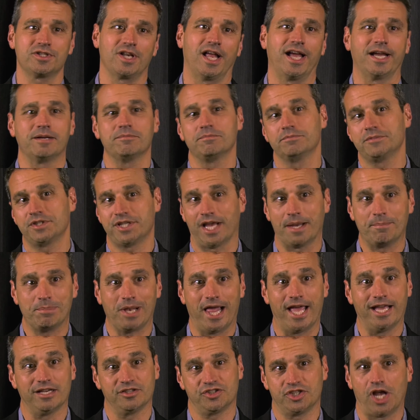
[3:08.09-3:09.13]
like say
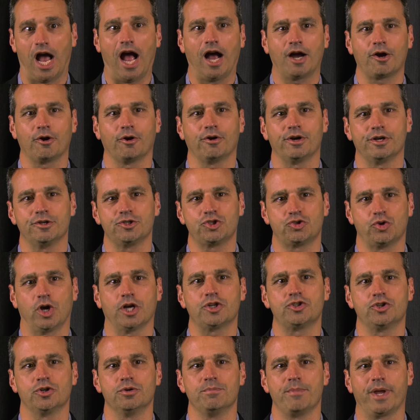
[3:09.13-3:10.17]
playing soccer in a
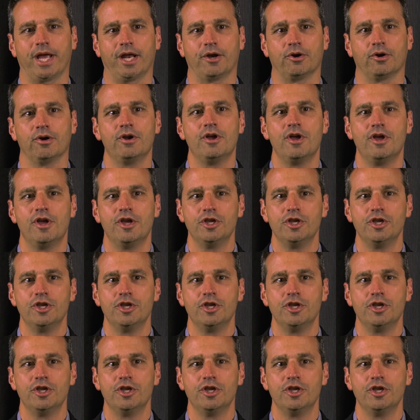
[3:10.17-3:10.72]
structured manner,